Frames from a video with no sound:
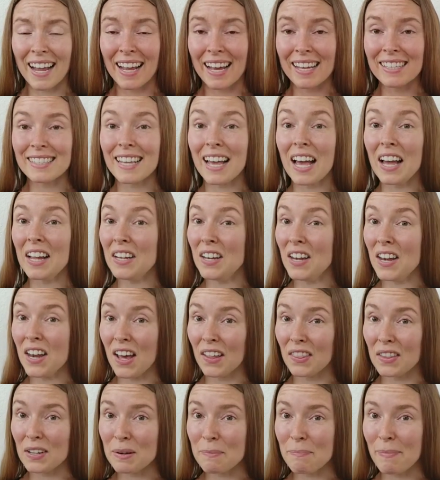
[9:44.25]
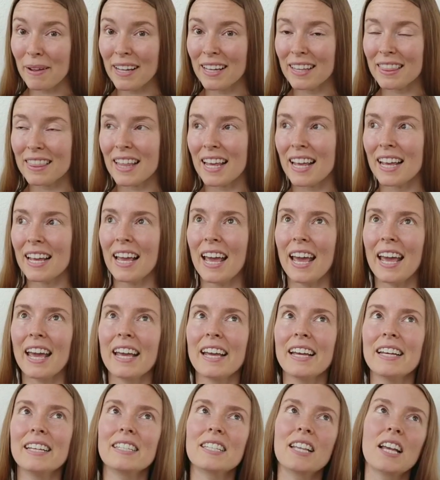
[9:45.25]
I guess another big thing
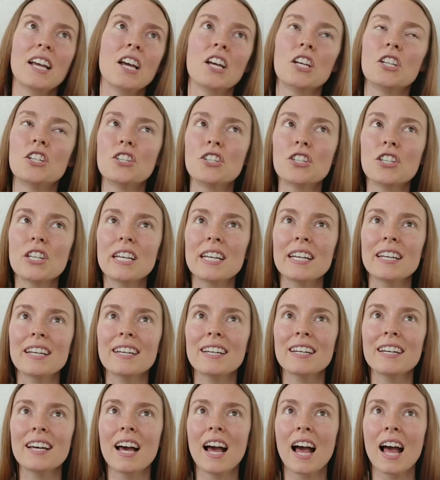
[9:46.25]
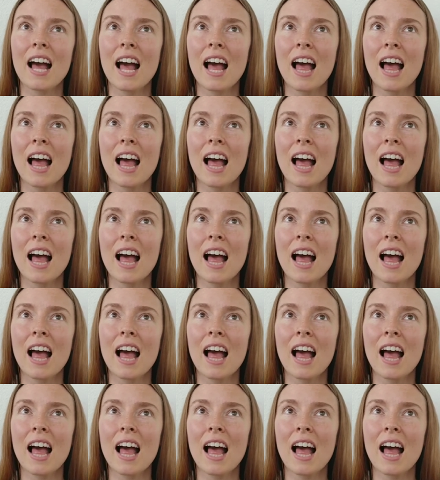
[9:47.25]
is she,